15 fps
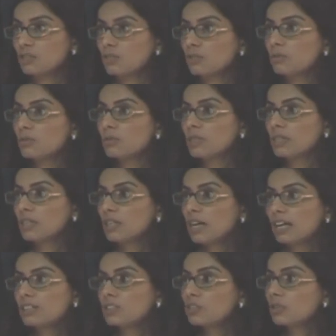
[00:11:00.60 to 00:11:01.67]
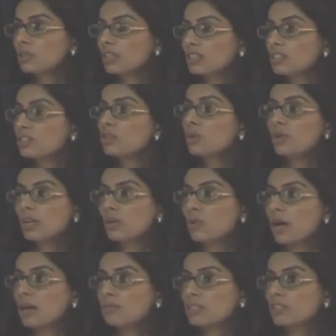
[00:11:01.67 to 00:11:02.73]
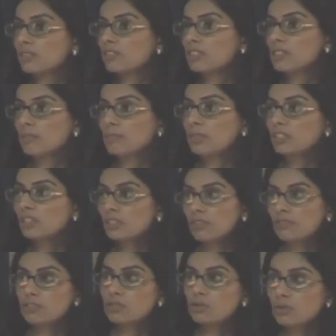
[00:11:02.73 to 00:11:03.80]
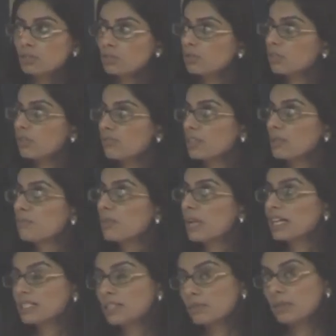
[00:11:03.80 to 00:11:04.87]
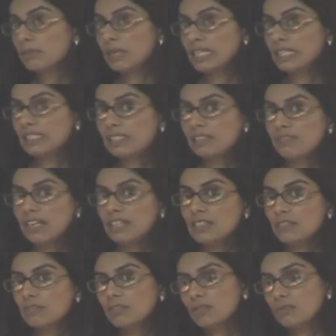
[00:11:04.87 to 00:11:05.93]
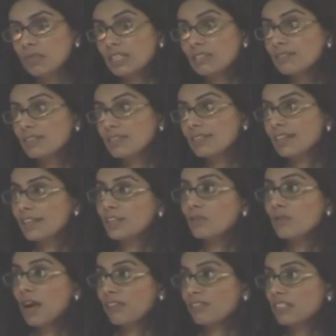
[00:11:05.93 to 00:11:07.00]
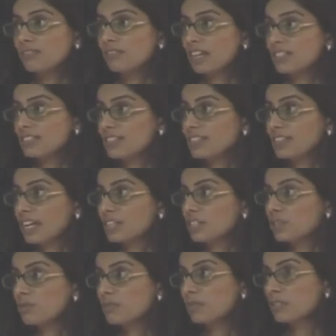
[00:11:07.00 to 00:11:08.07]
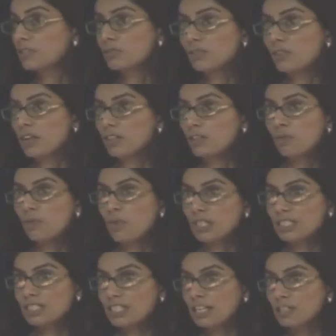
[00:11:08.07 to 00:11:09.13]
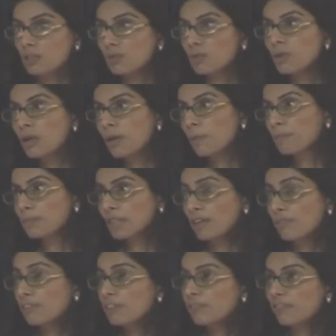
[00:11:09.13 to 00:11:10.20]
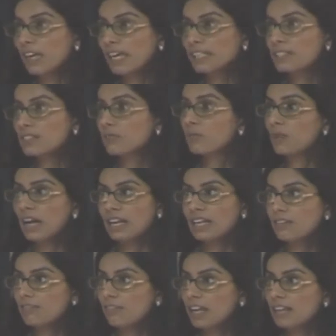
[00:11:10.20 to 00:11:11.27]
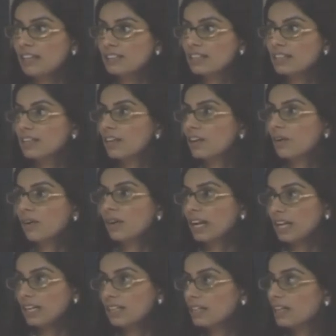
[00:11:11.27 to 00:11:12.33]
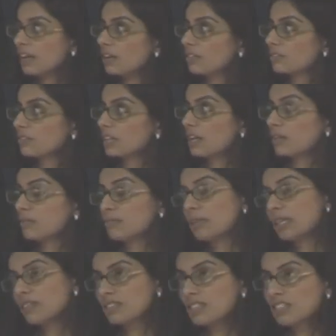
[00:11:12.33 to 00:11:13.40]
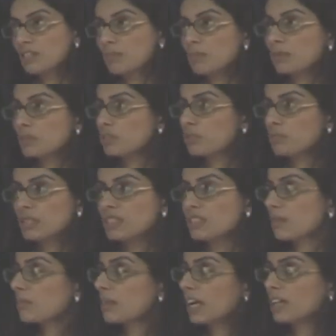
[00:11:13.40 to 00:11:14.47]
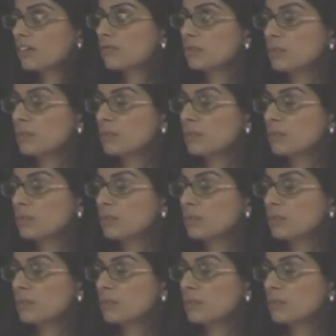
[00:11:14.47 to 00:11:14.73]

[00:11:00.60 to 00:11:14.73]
to do. And so there is no requirement of the submission of a source code of an implantable medical device, which means you have a device inside you, but you do not know what it can do, if it fails, why it failed, or anything out of there, because it's supposed to be some kind of